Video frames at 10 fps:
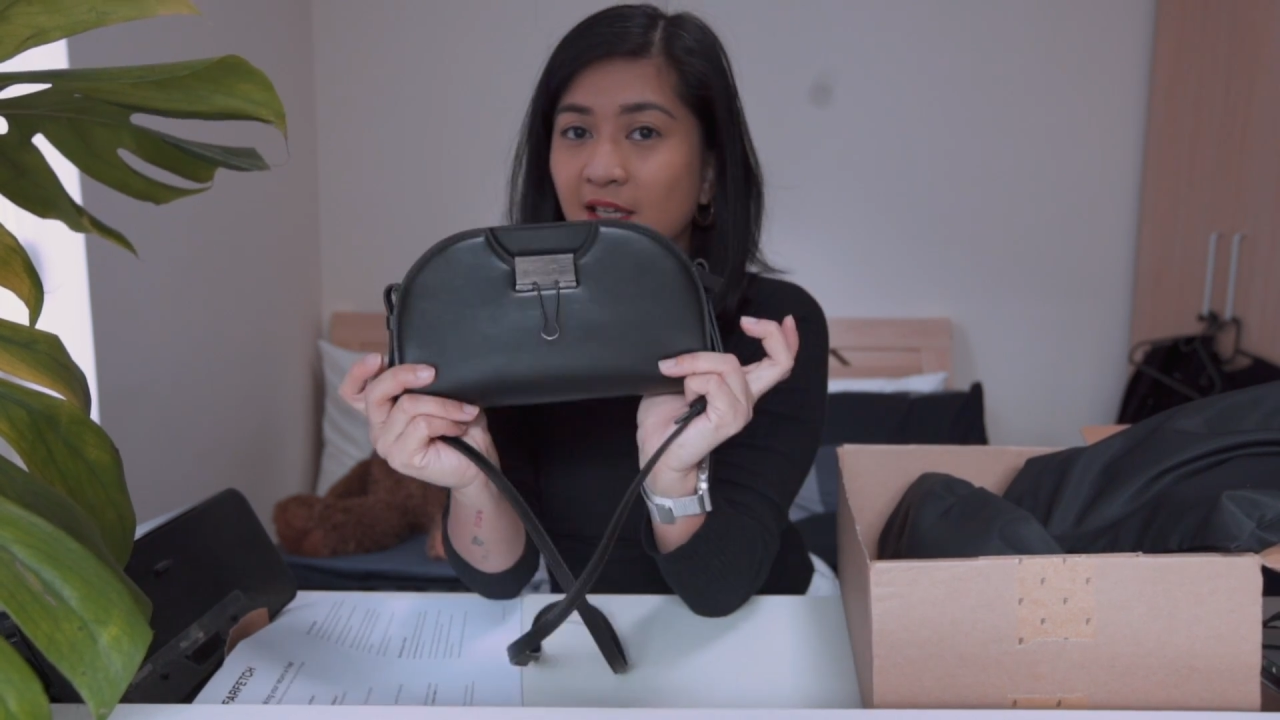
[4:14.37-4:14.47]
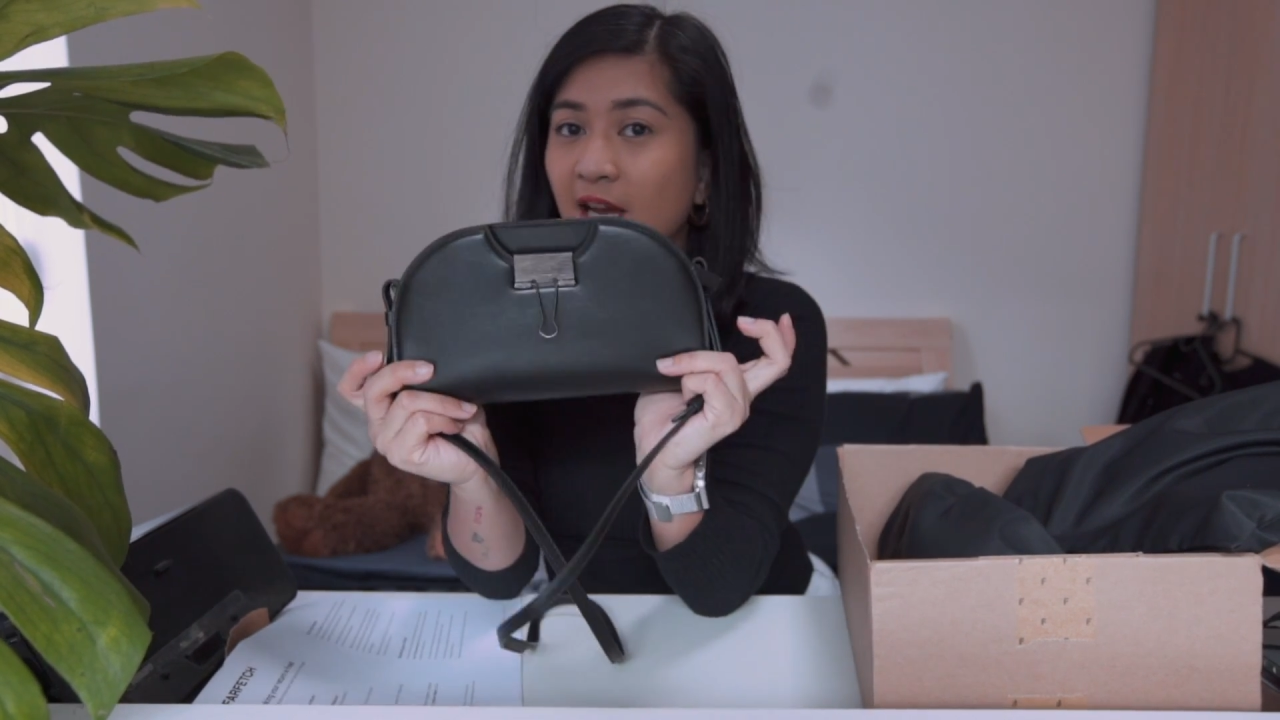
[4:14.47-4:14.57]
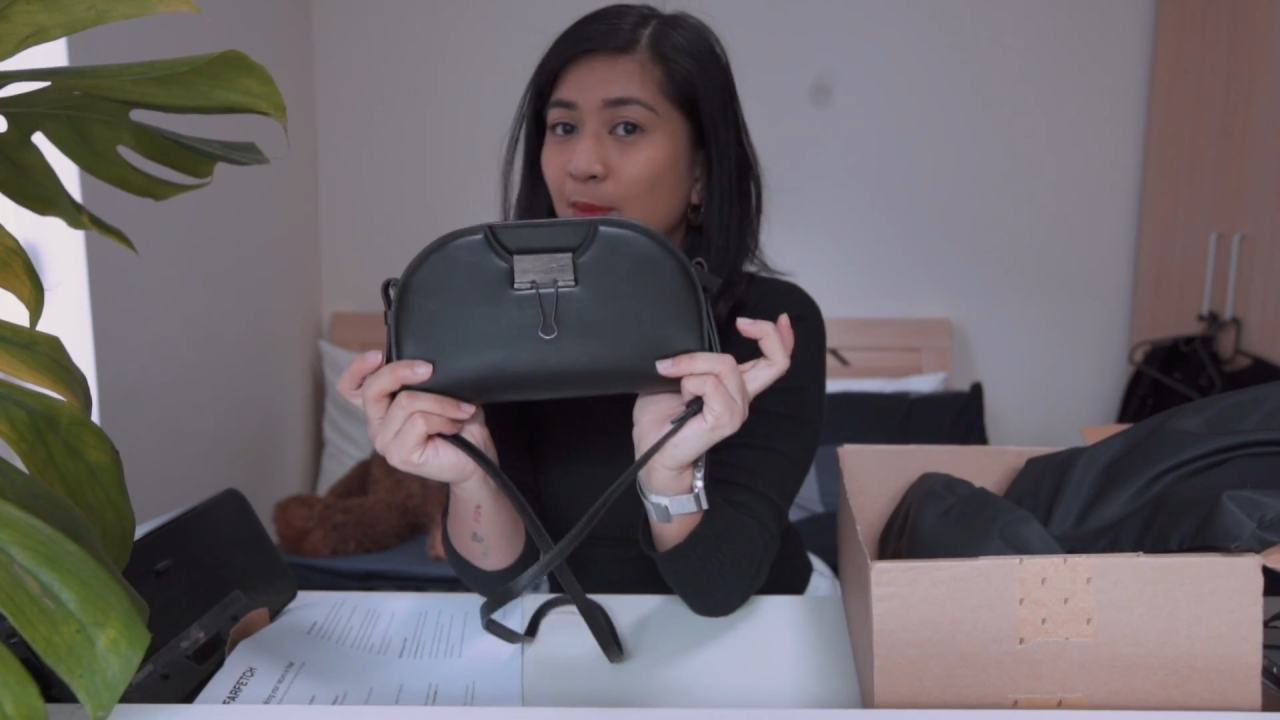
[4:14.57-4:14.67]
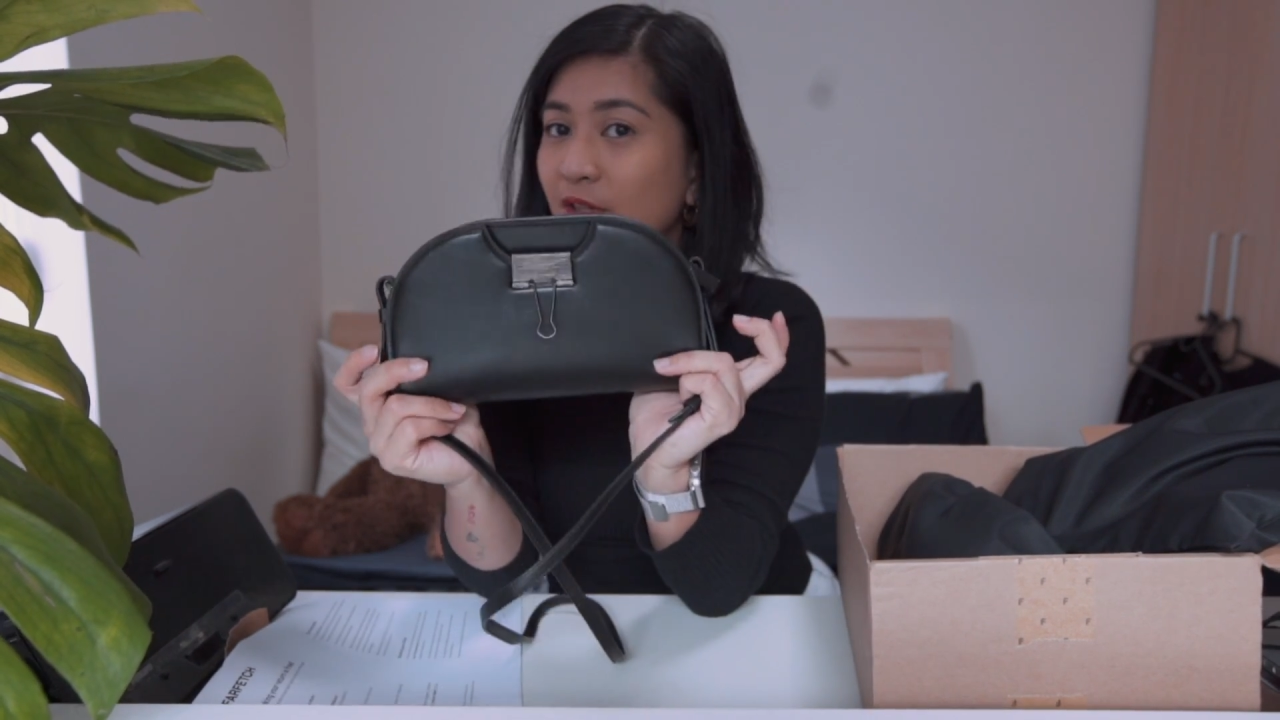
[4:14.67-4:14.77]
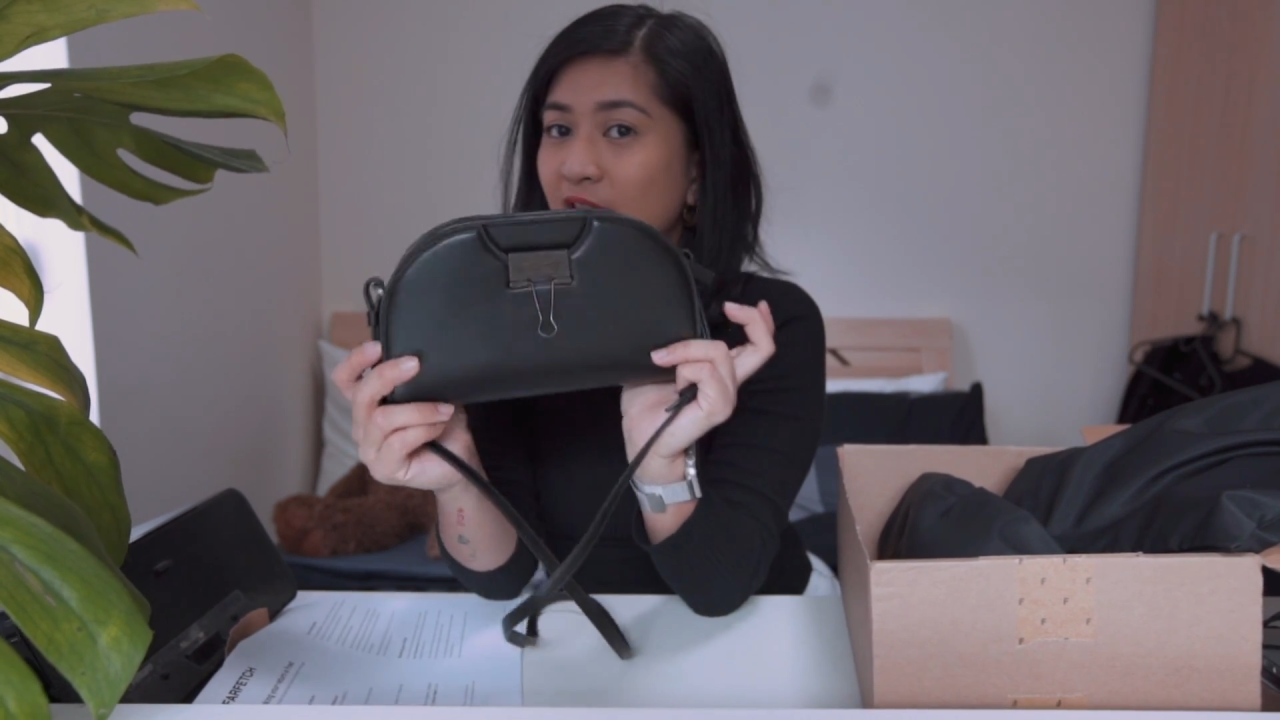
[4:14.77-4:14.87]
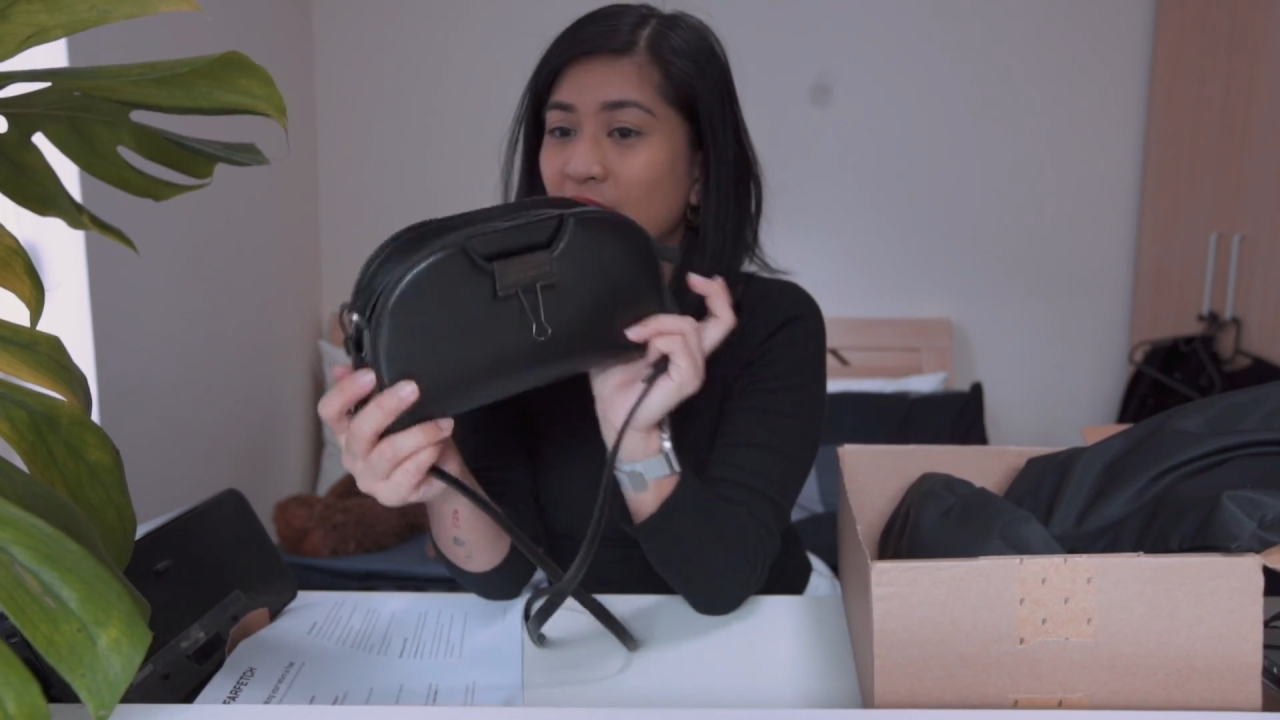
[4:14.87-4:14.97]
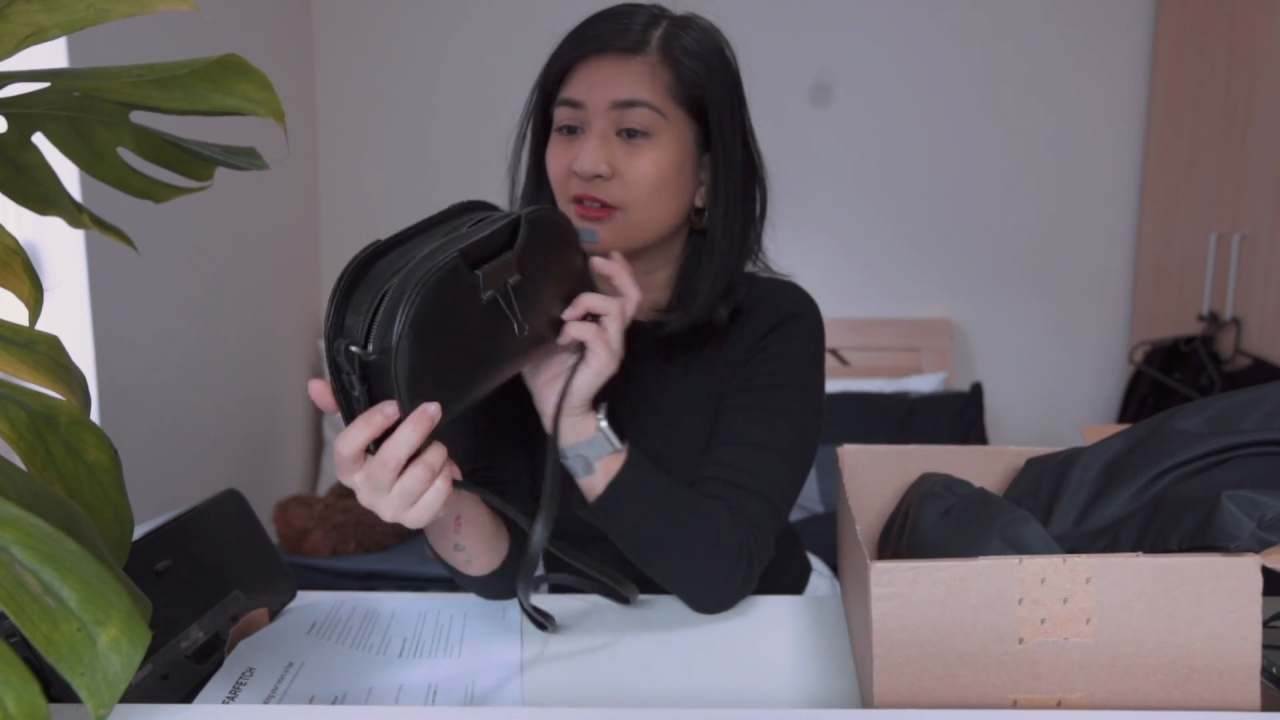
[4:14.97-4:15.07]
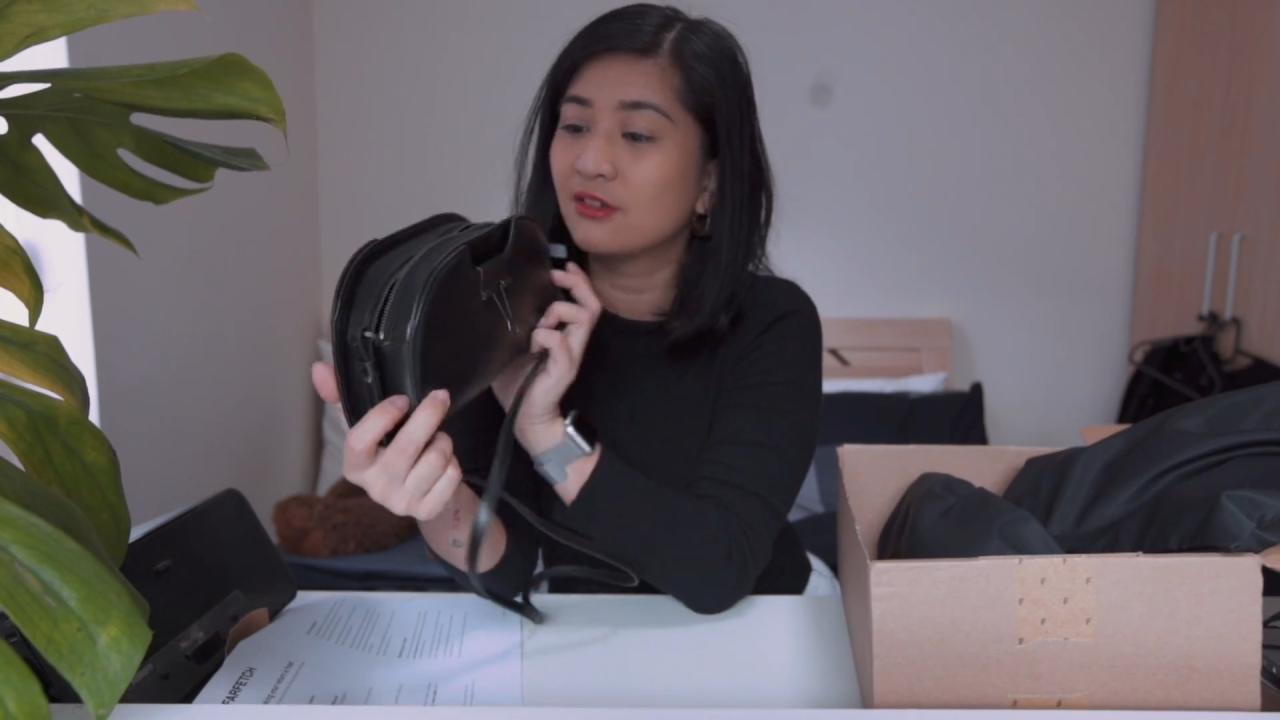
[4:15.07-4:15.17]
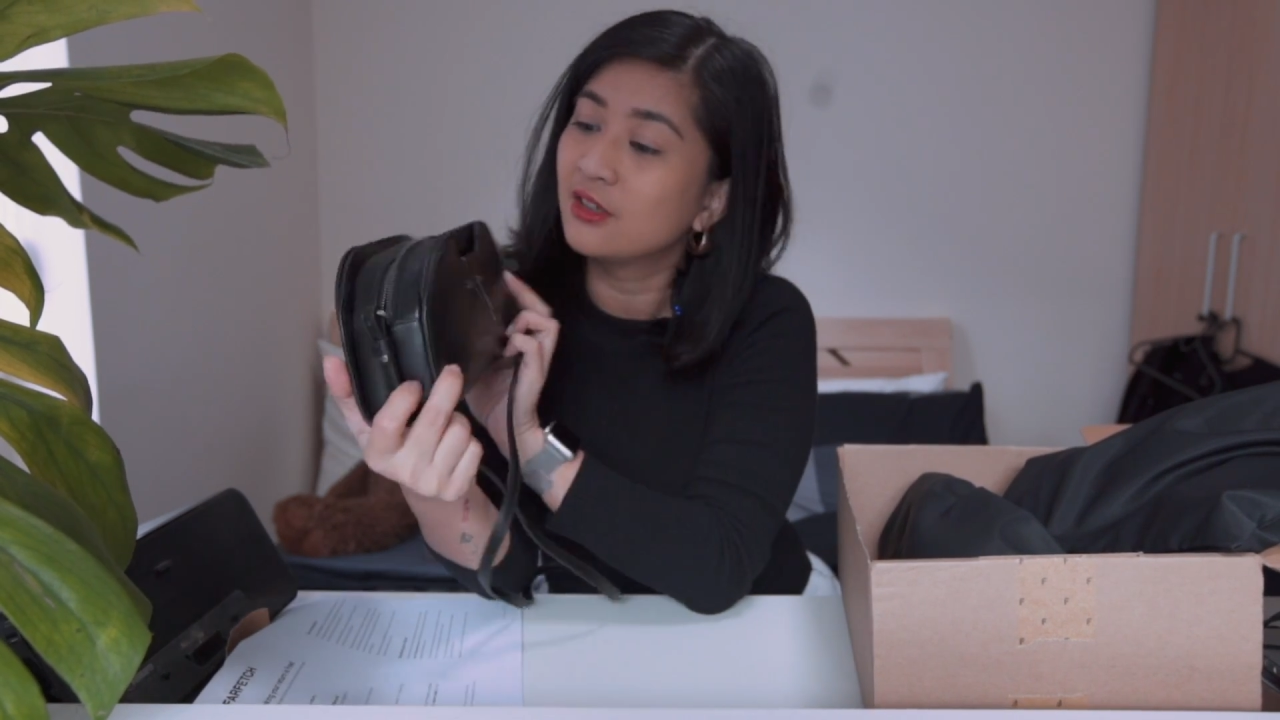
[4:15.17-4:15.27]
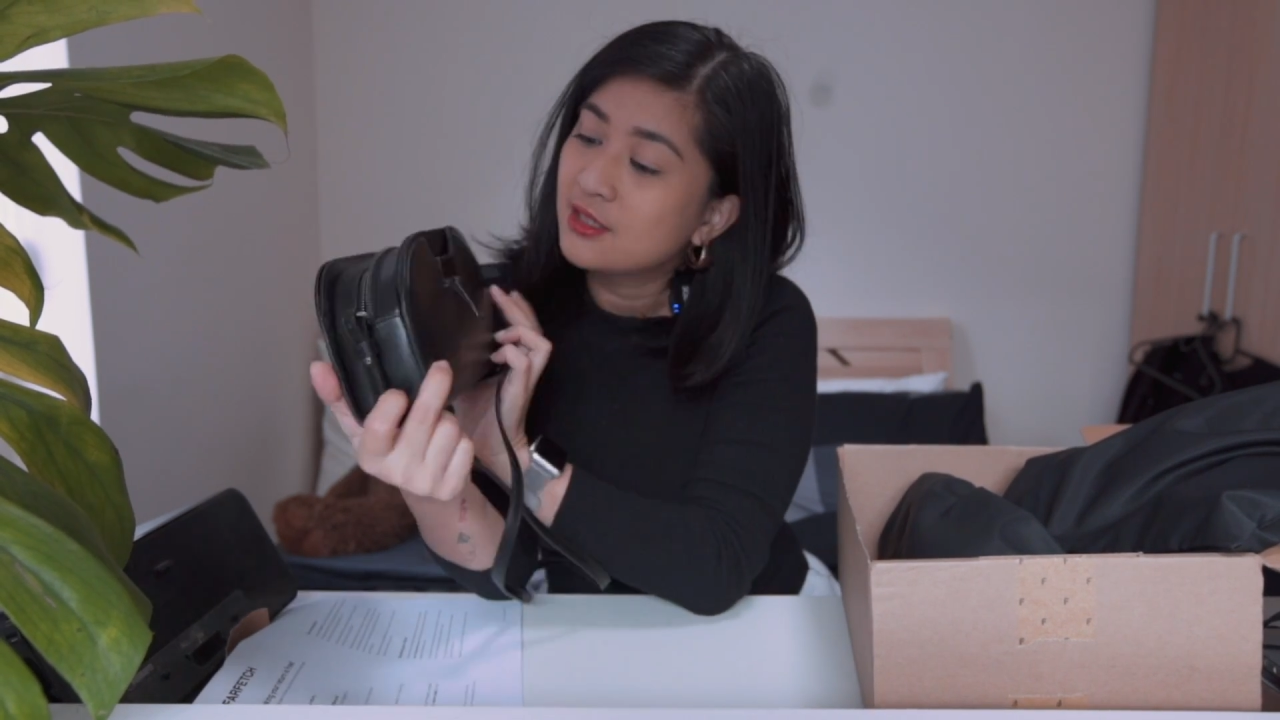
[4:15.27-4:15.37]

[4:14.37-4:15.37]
I'm good to go.